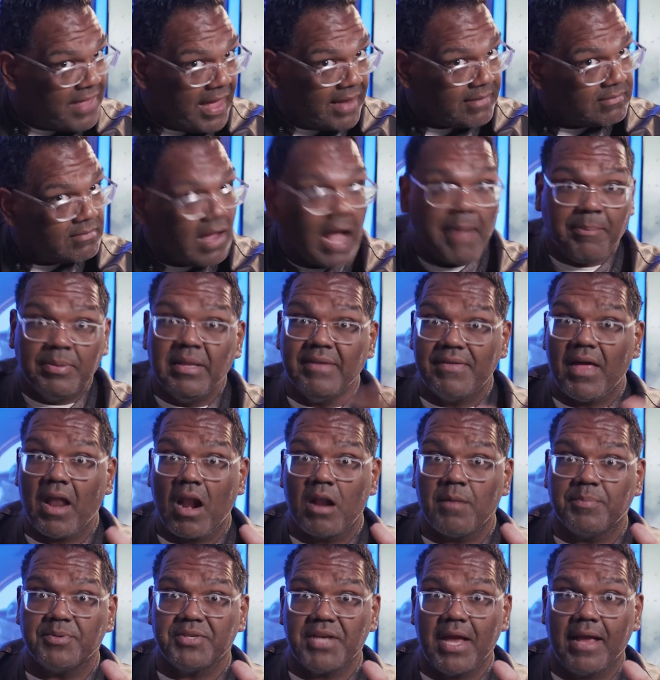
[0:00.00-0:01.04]
that. I believe that
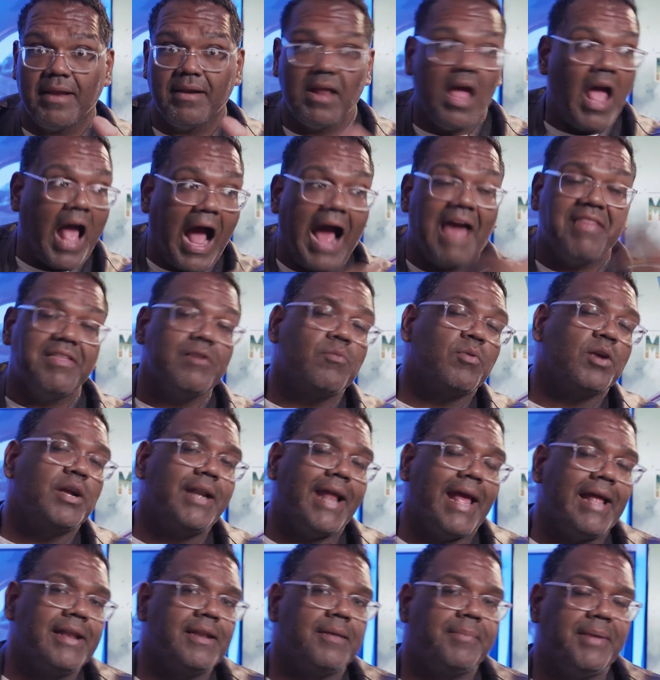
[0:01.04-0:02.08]
100%. I think we're going
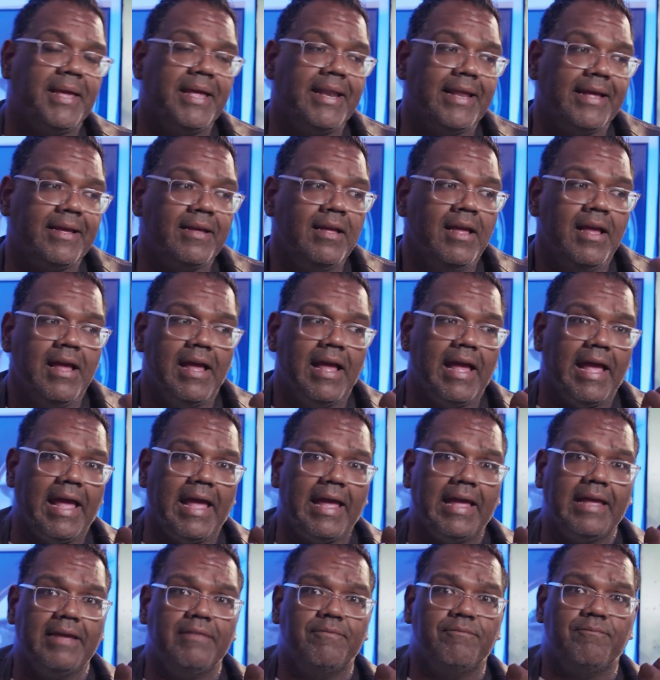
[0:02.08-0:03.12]
to end up getting
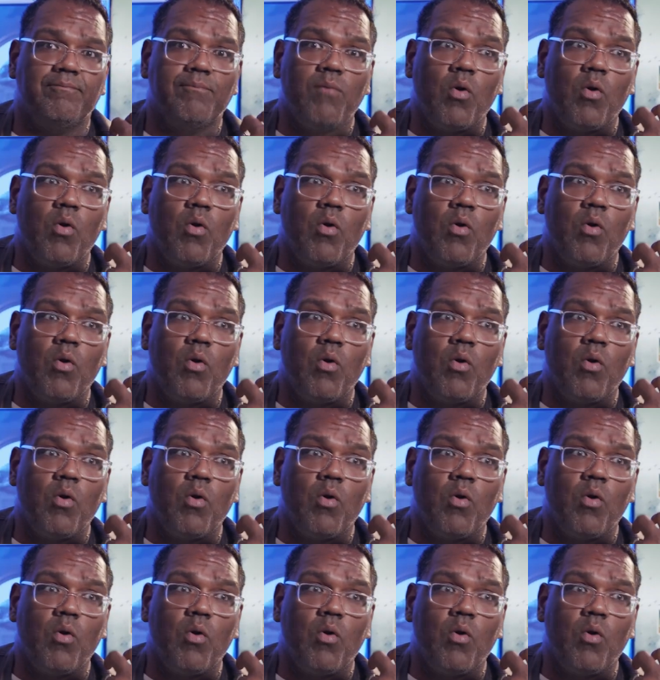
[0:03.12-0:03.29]
she